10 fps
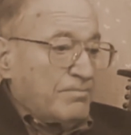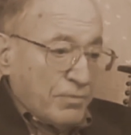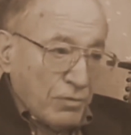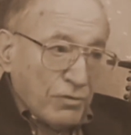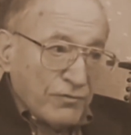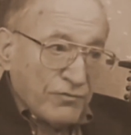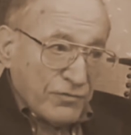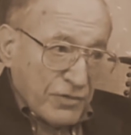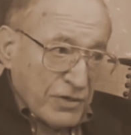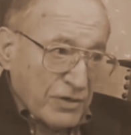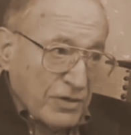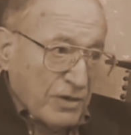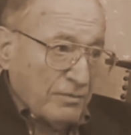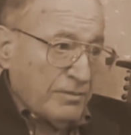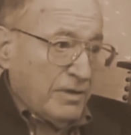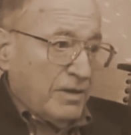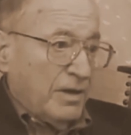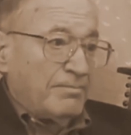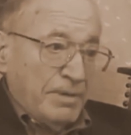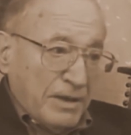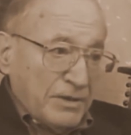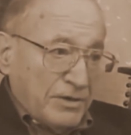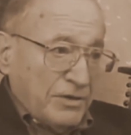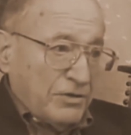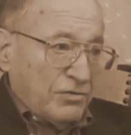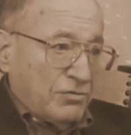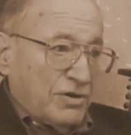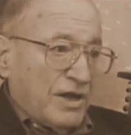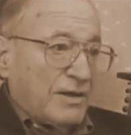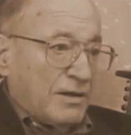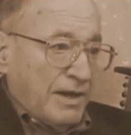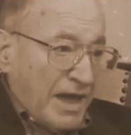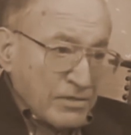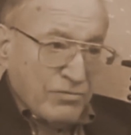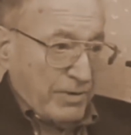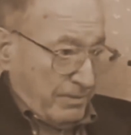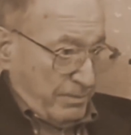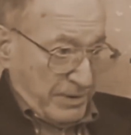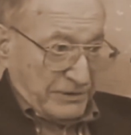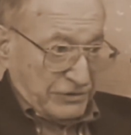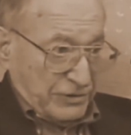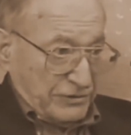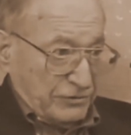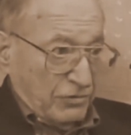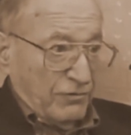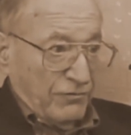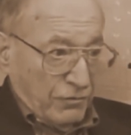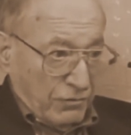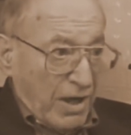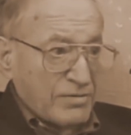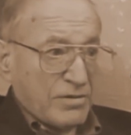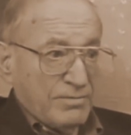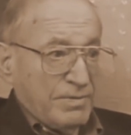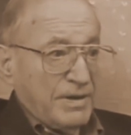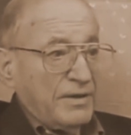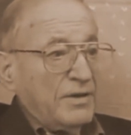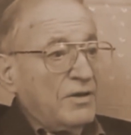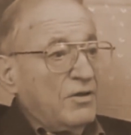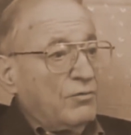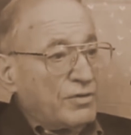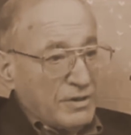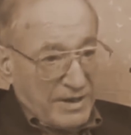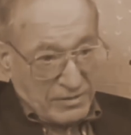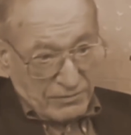improve the ability to take X-ray pictures or fluoroscopy with